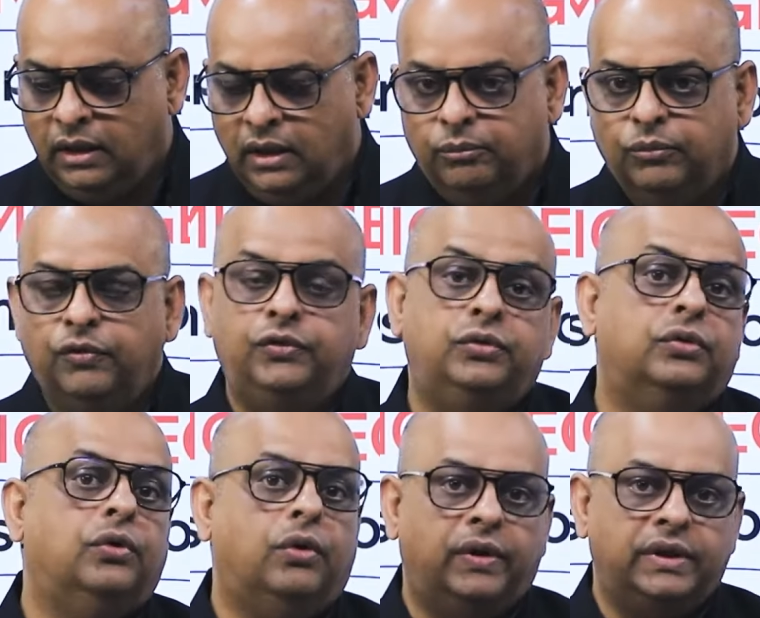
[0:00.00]
moved to
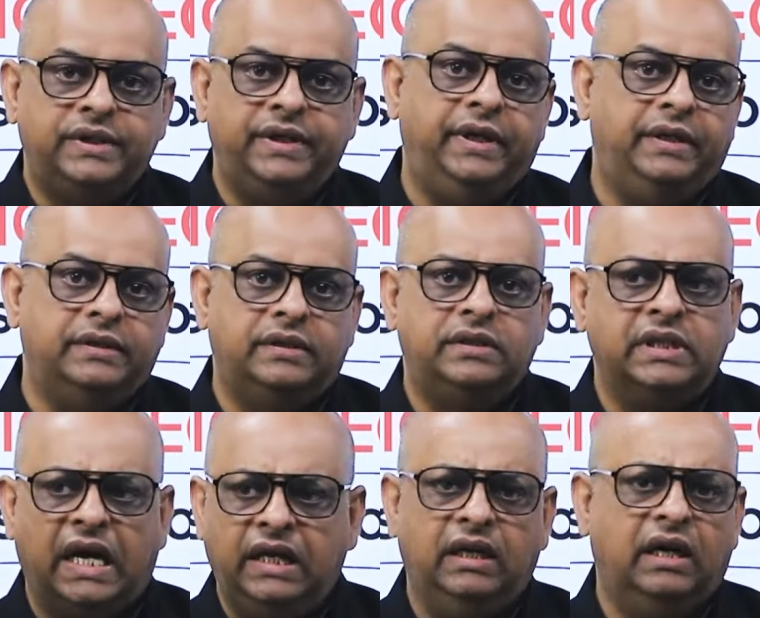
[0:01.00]
overseas,
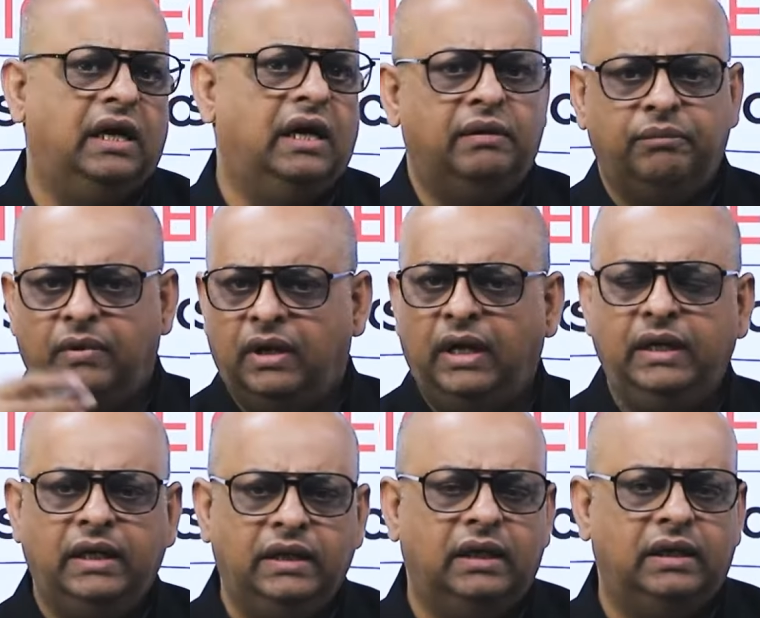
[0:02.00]
China
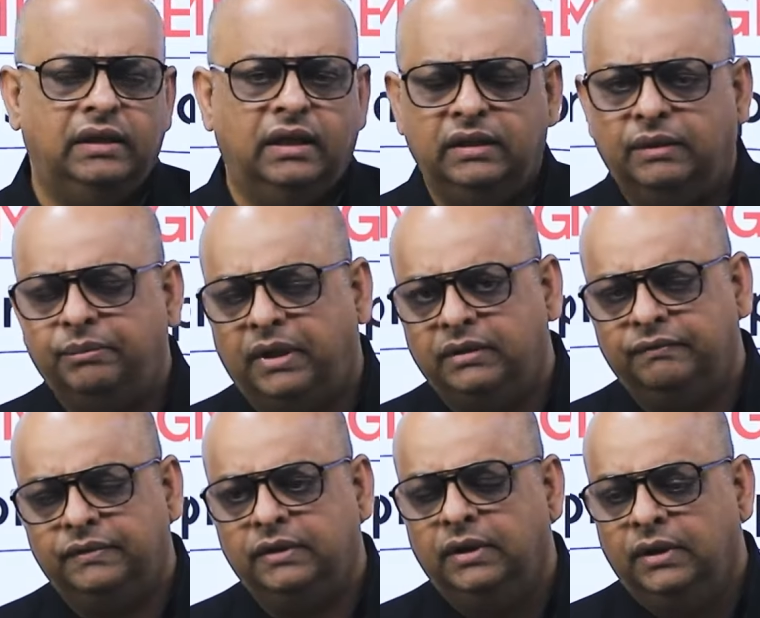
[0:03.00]
and the other part of
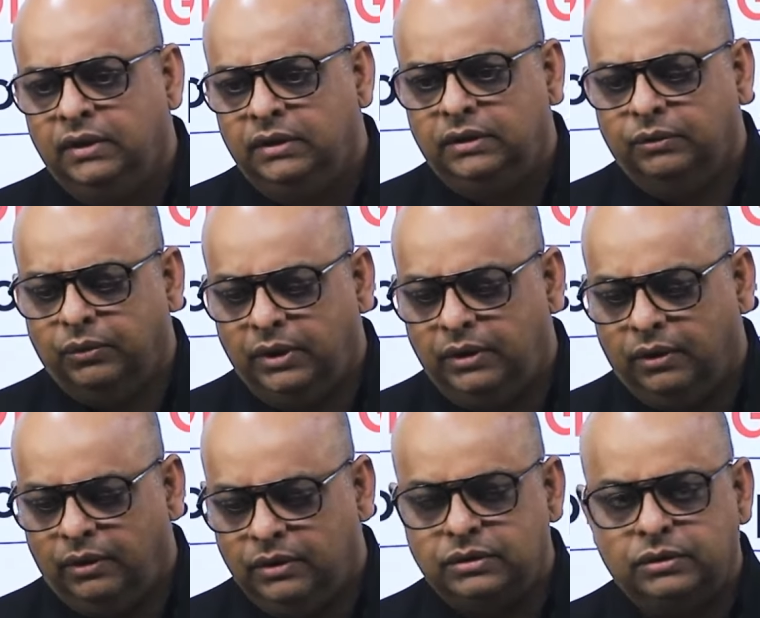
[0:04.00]
the world
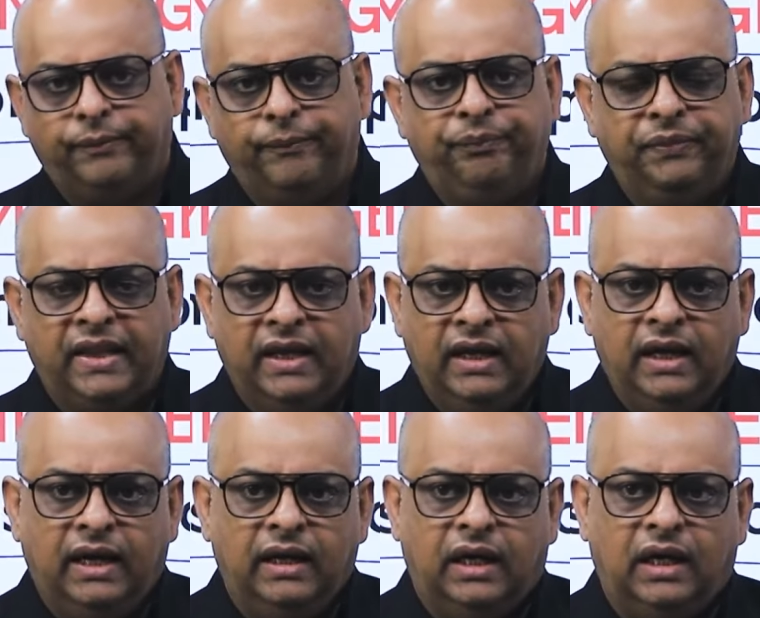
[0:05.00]
also,
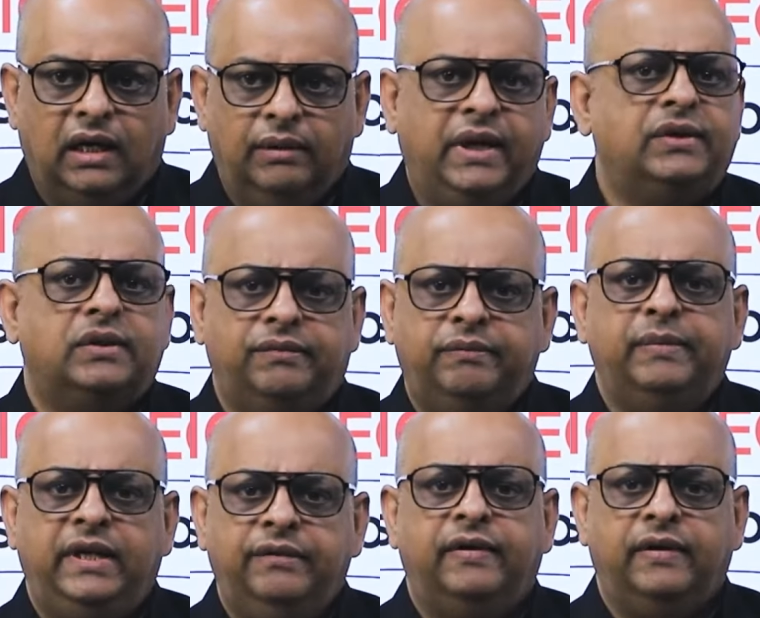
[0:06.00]
because of
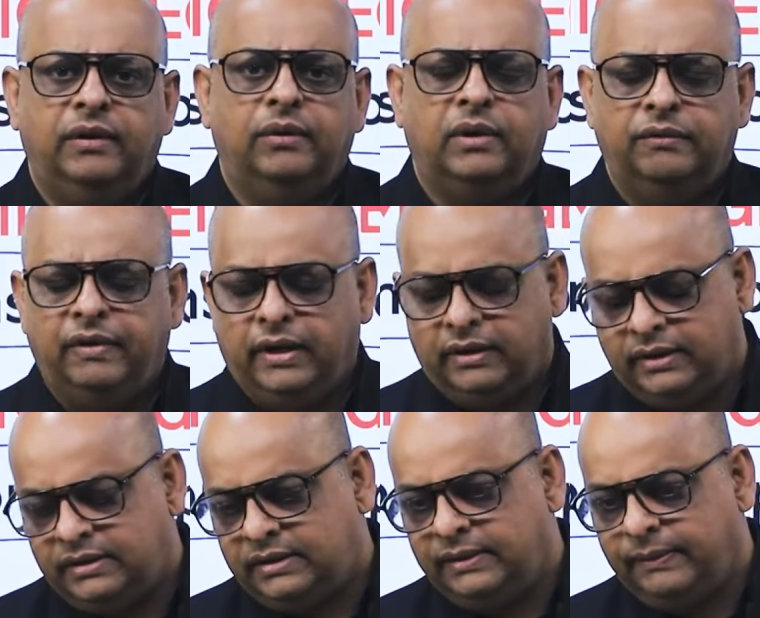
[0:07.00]
many local
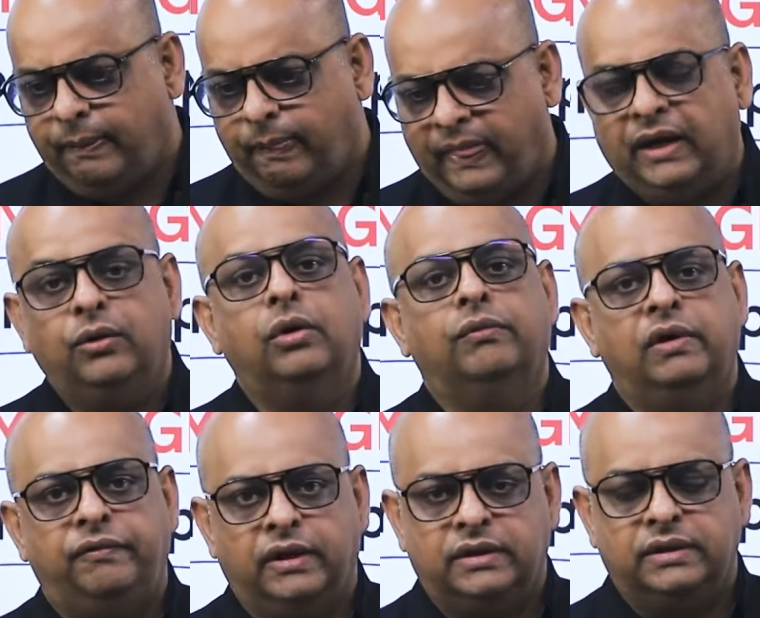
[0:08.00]
factors and global
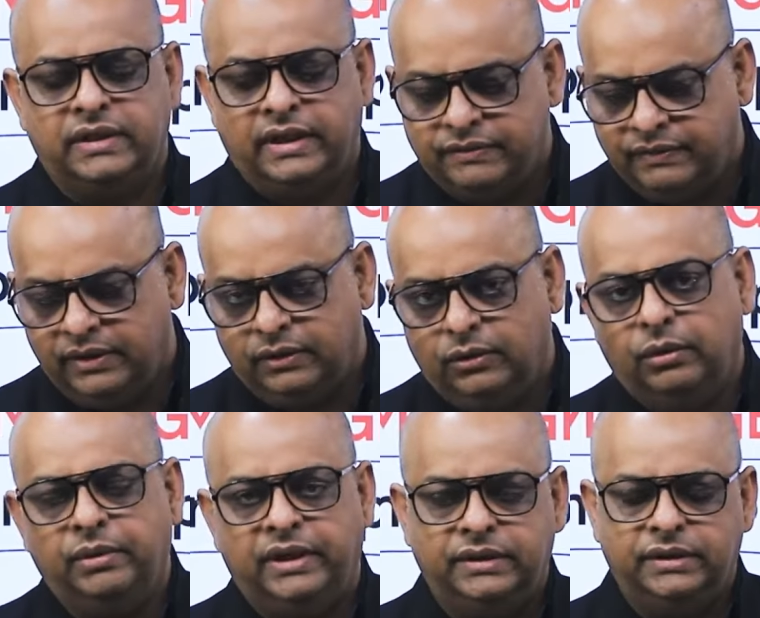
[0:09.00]
factors as well,
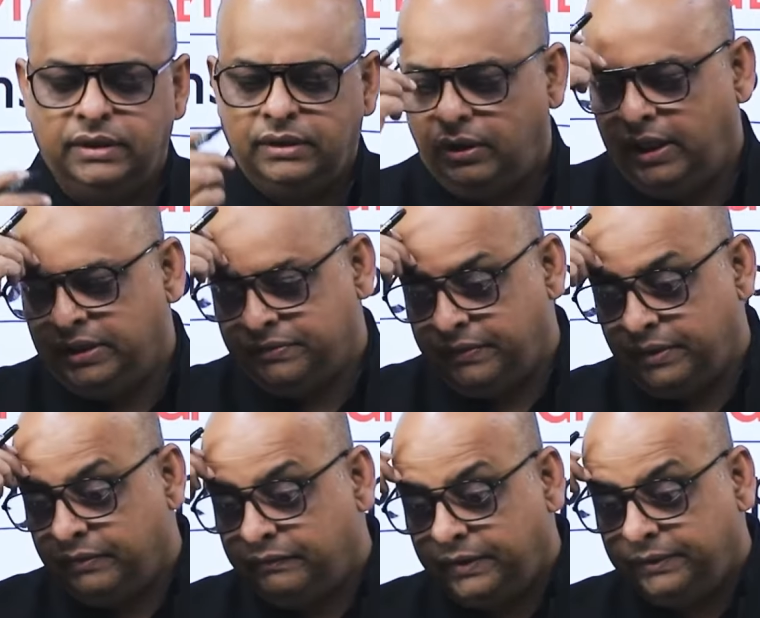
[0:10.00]
globalization as well.
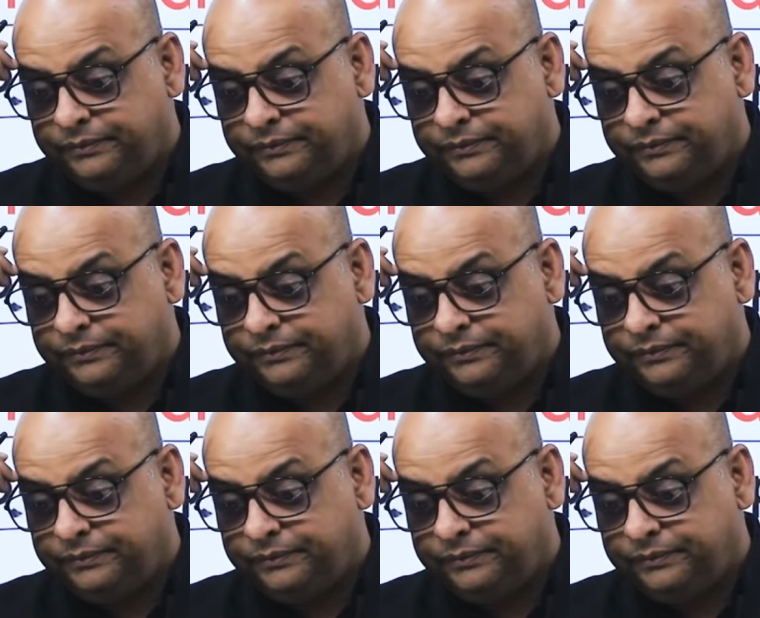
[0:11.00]
Fine.